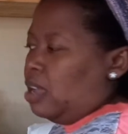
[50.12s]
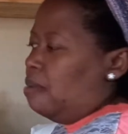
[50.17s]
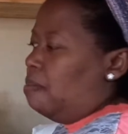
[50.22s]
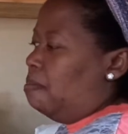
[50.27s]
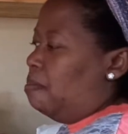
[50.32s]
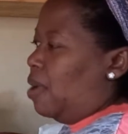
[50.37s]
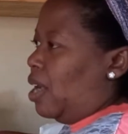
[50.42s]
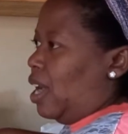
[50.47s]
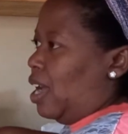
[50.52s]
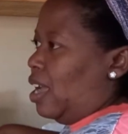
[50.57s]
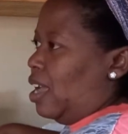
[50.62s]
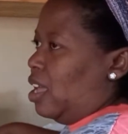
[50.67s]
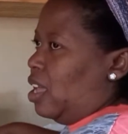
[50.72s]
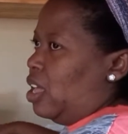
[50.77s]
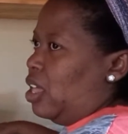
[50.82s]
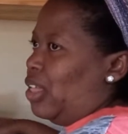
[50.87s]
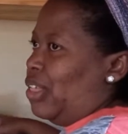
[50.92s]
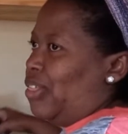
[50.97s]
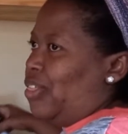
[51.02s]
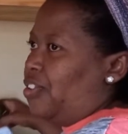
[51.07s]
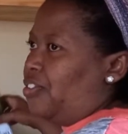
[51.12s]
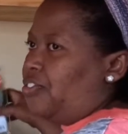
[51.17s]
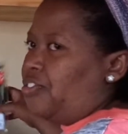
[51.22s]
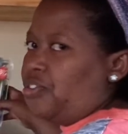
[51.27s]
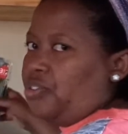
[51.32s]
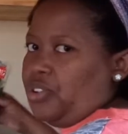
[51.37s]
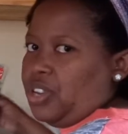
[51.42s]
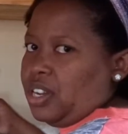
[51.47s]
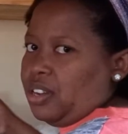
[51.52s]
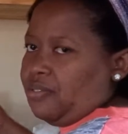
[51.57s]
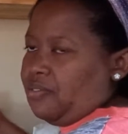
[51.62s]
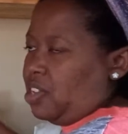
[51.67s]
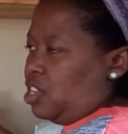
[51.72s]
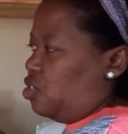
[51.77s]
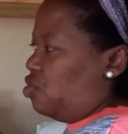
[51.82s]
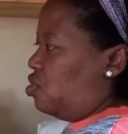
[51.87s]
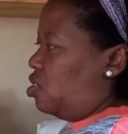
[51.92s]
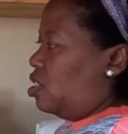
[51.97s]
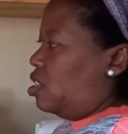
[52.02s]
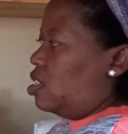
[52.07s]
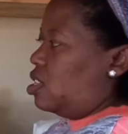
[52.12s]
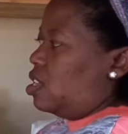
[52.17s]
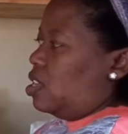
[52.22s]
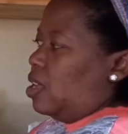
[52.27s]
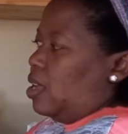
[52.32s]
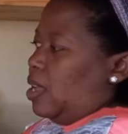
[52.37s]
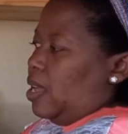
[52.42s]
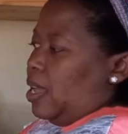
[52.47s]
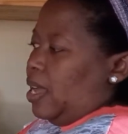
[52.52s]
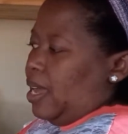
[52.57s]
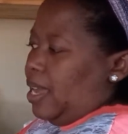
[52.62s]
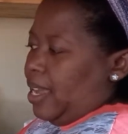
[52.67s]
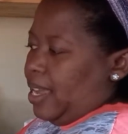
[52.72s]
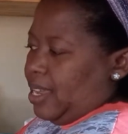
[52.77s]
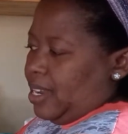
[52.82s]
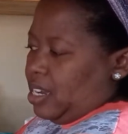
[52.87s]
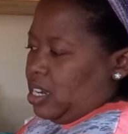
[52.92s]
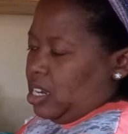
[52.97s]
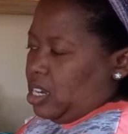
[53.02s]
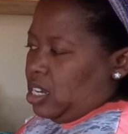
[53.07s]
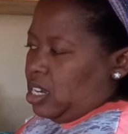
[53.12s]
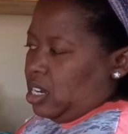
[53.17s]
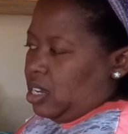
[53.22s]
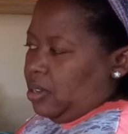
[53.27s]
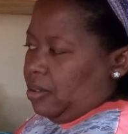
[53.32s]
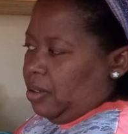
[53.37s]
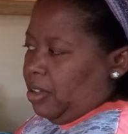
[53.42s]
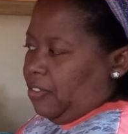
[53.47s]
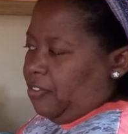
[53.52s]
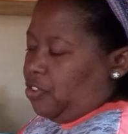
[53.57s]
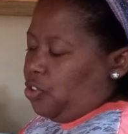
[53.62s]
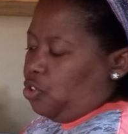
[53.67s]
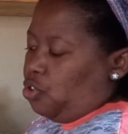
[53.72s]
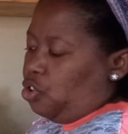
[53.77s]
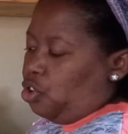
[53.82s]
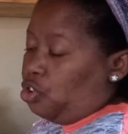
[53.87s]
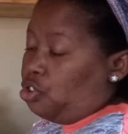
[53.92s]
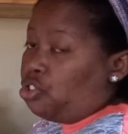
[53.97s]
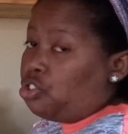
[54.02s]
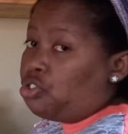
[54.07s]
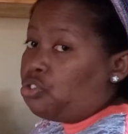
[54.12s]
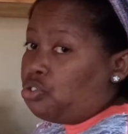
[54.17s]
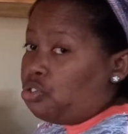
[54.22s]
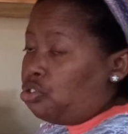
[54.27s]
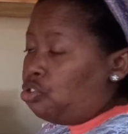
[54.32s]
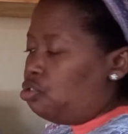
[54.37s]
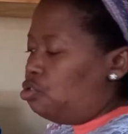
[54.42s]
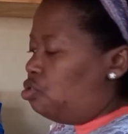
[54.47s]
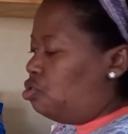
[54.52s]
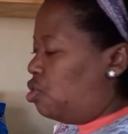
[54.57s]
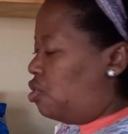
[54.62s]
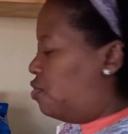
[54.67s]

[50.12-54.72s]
by the fruit and veggies. And if you go through the